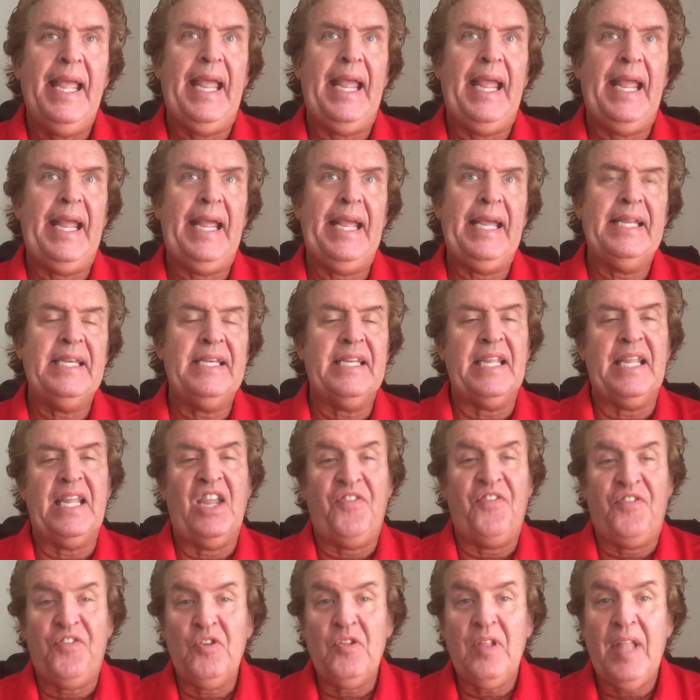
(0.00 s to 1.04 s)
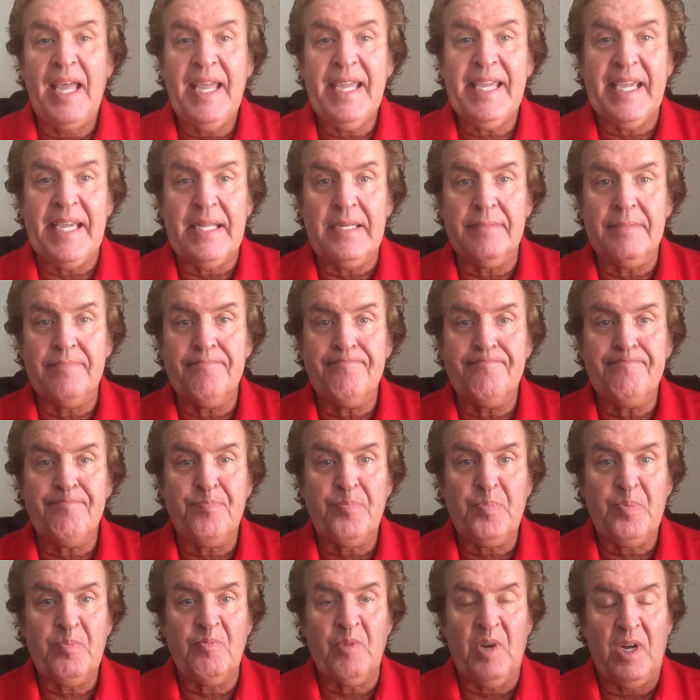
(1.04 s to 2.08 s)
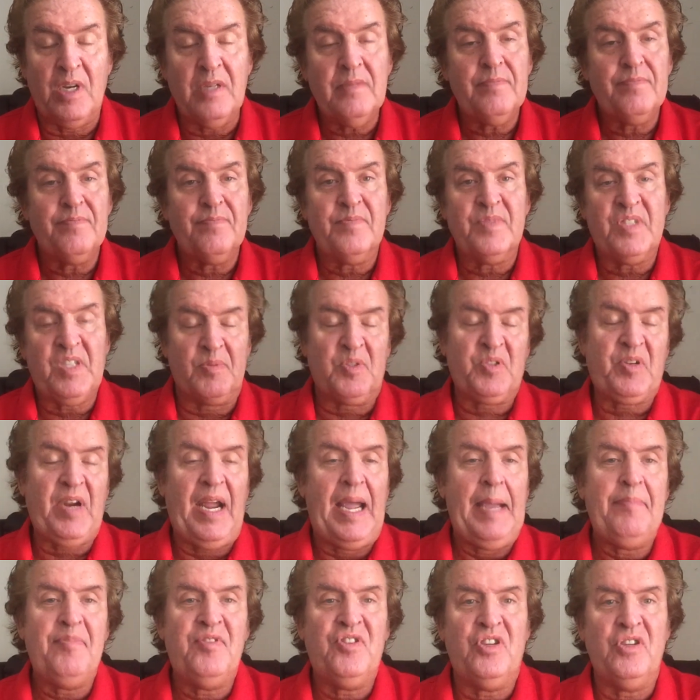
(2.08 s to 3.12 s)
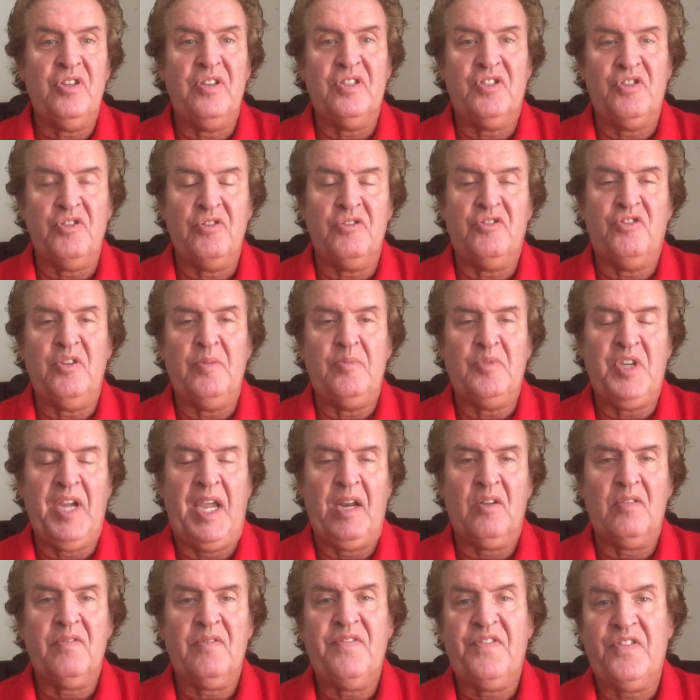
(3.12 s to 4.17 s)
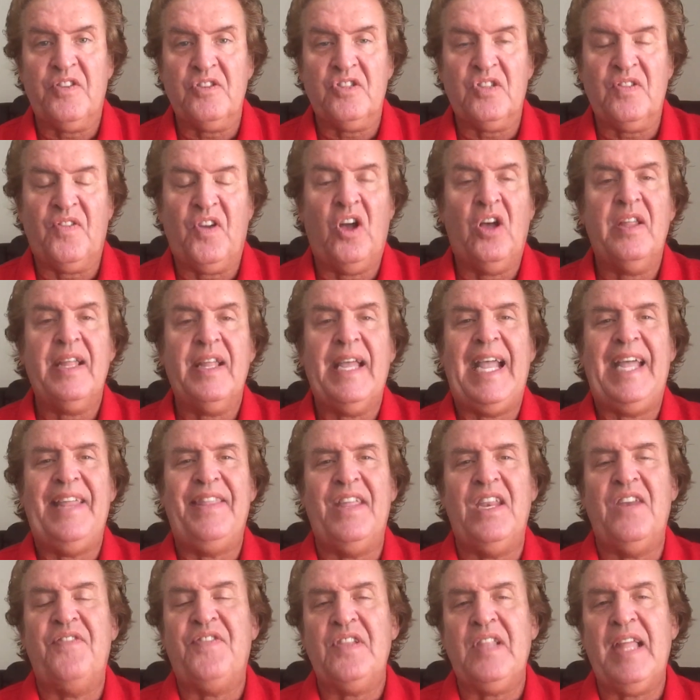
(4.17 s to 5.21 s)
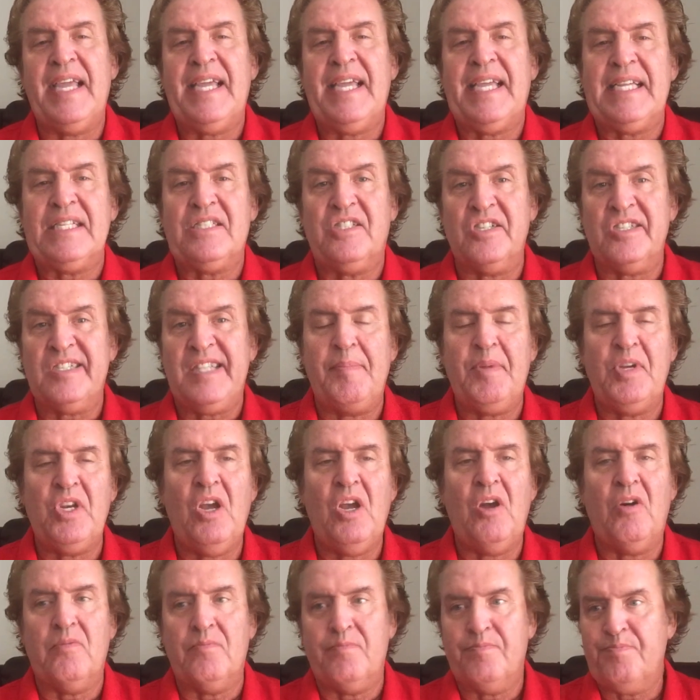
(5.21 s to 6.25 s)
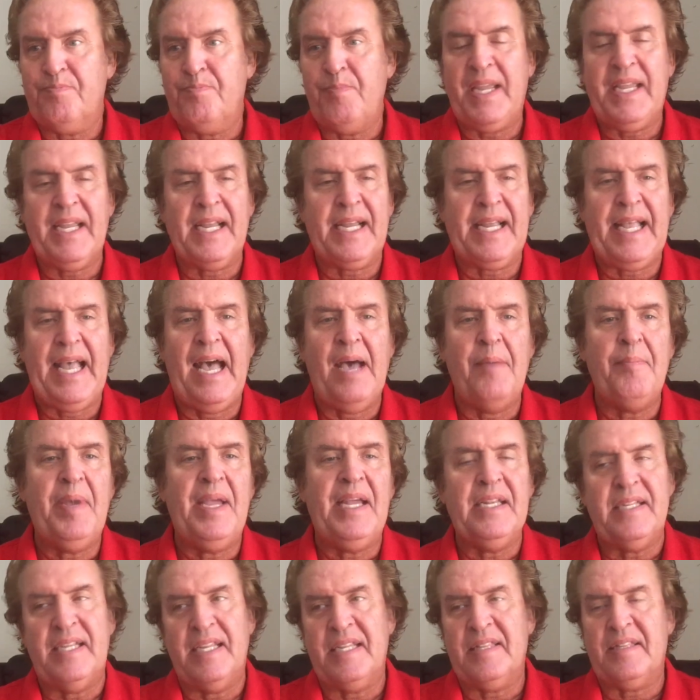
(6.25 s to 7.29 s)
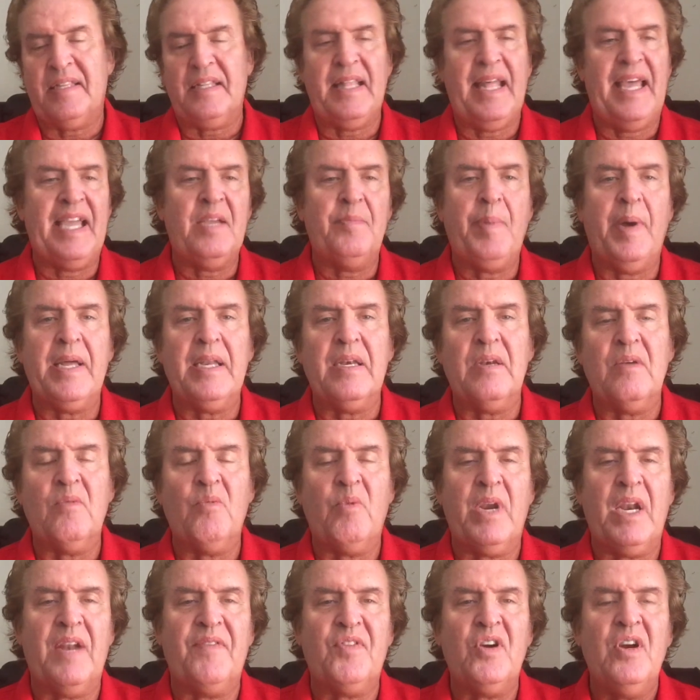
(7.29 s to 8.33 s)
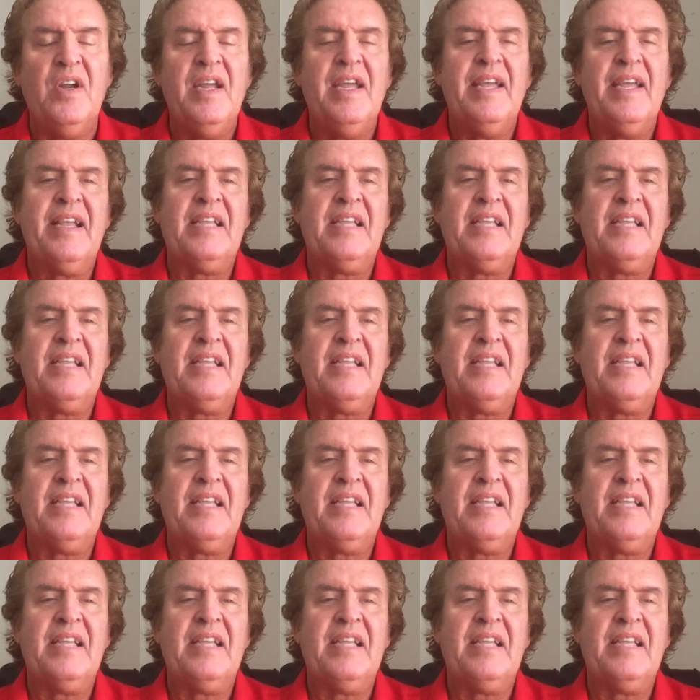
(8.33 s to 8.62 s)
And if you like it, well, subscribe to this YouTube channel, first of all. And then if you like it, just let me know. Make a comment, hit the like button, whatever.